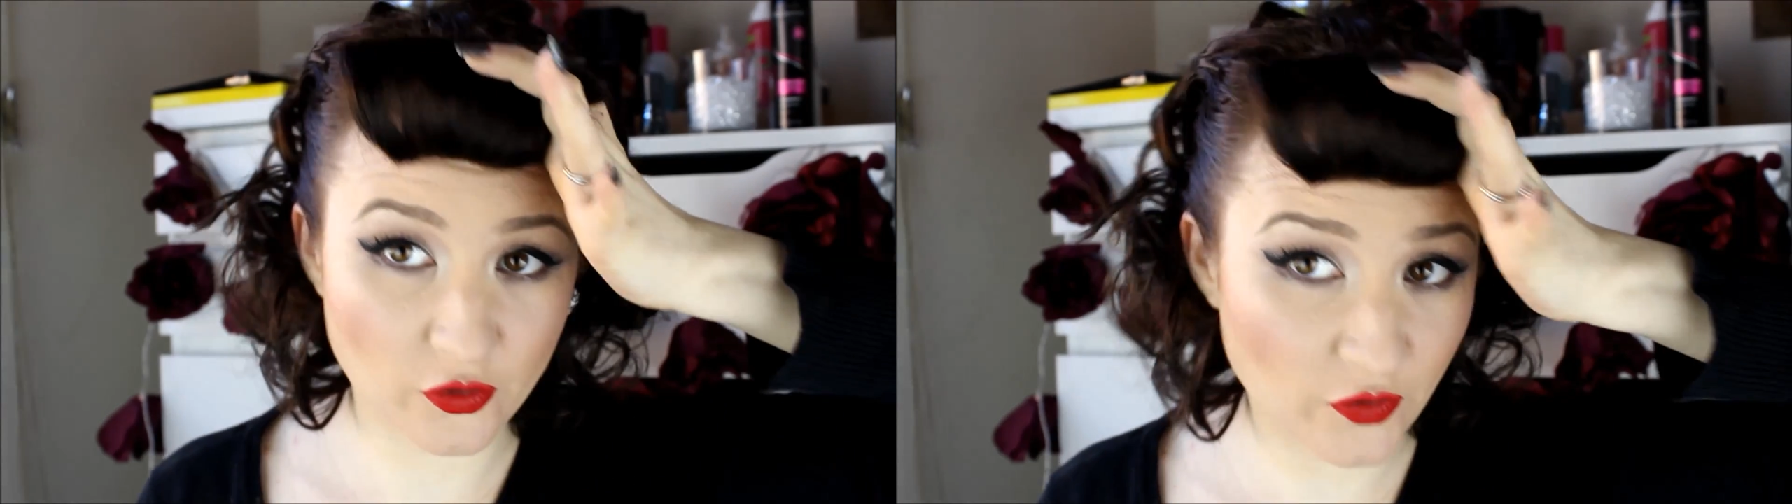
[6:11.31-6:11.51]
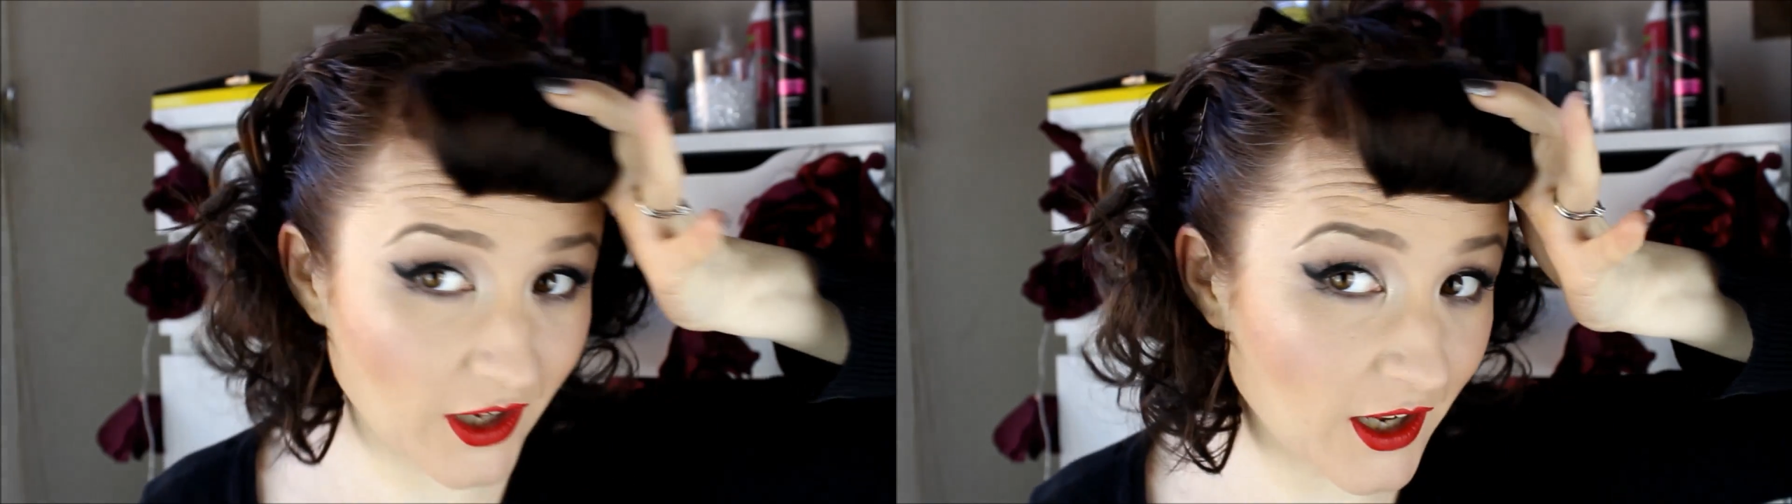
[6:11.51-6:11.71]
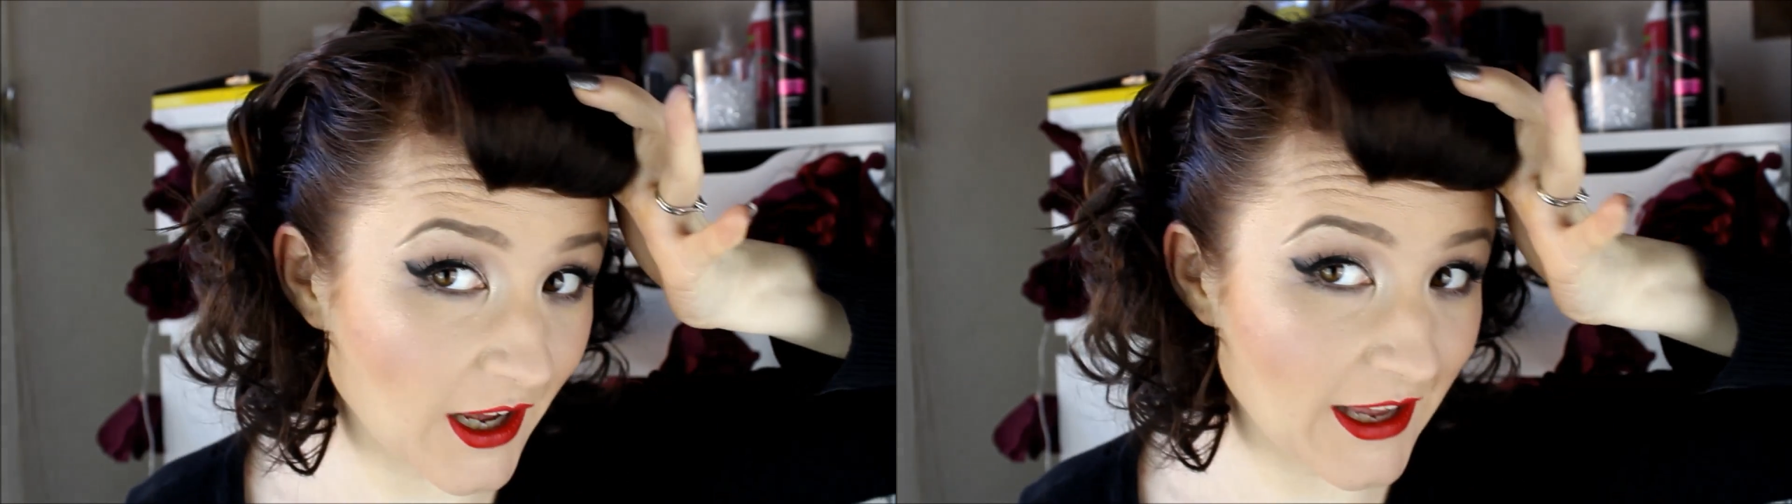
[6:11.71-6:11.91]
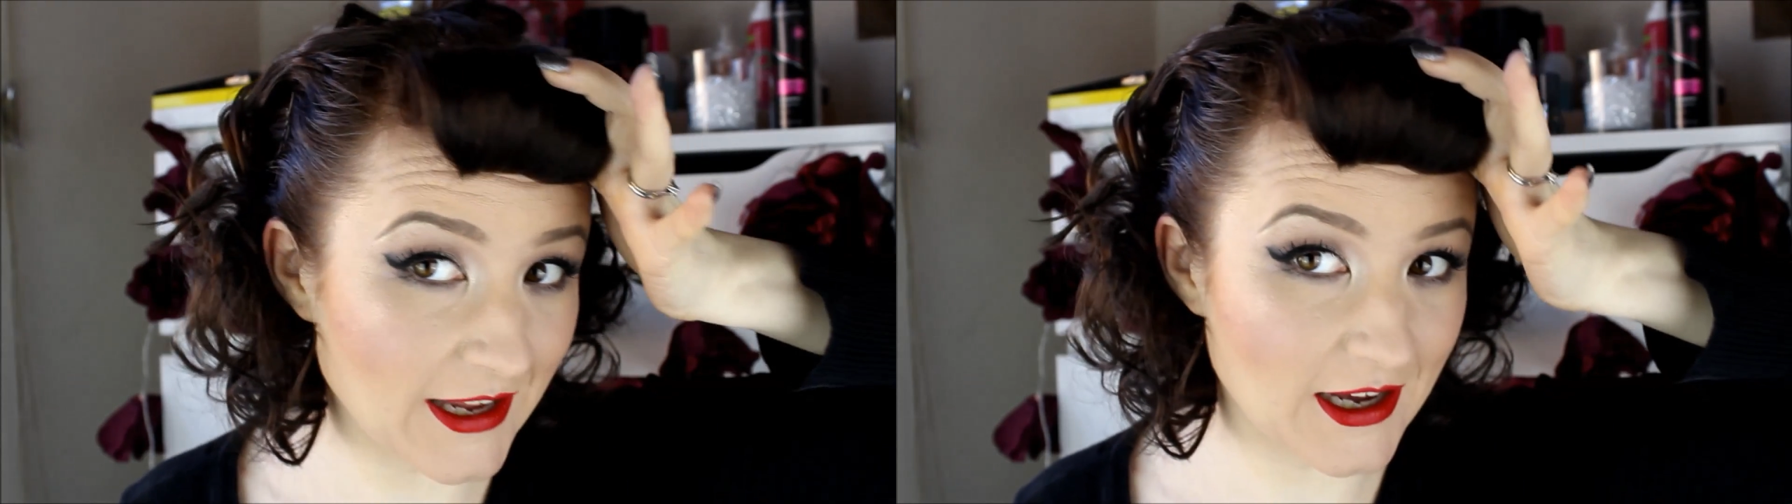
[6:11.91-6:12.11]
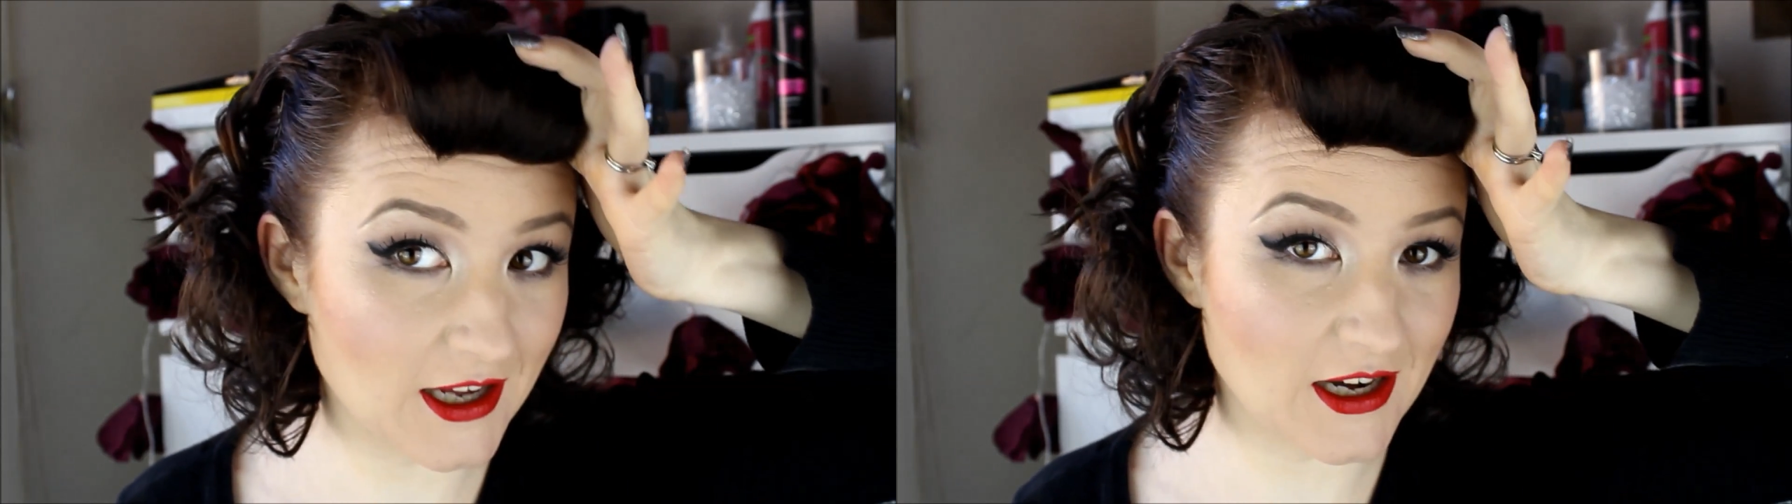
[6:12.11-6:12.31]
finger
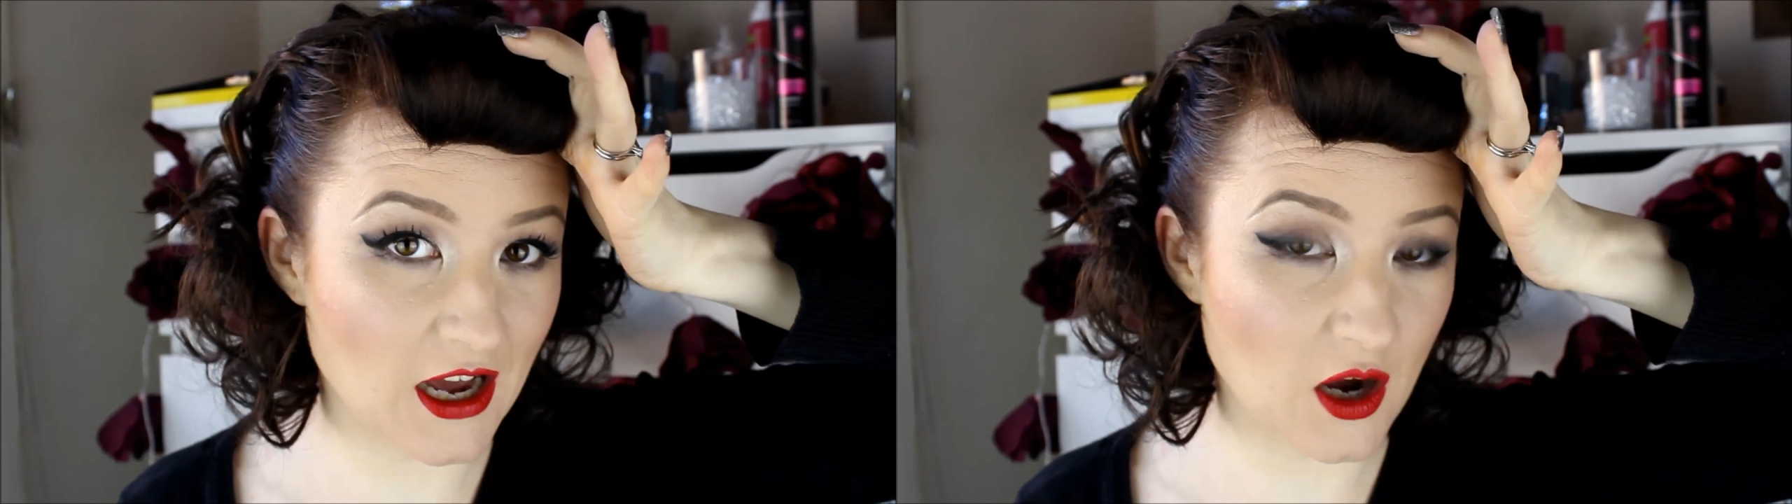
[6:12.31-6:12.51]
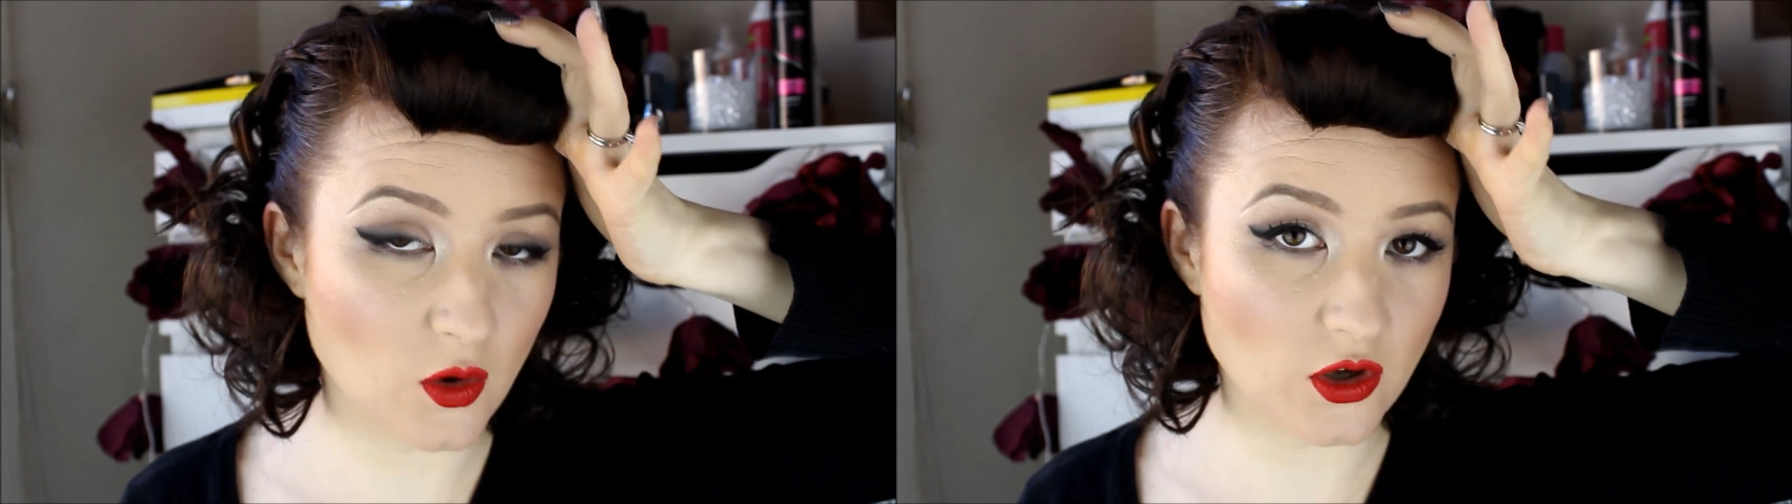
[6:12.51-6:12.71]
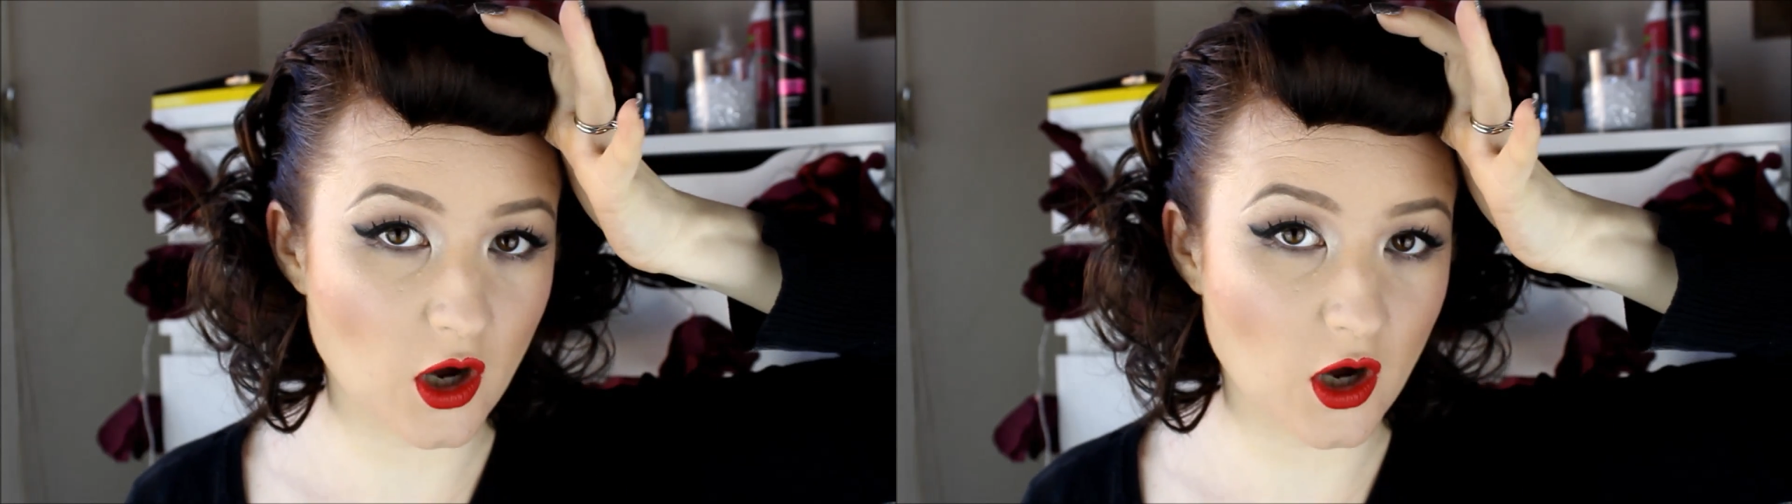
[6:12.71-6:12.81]
here now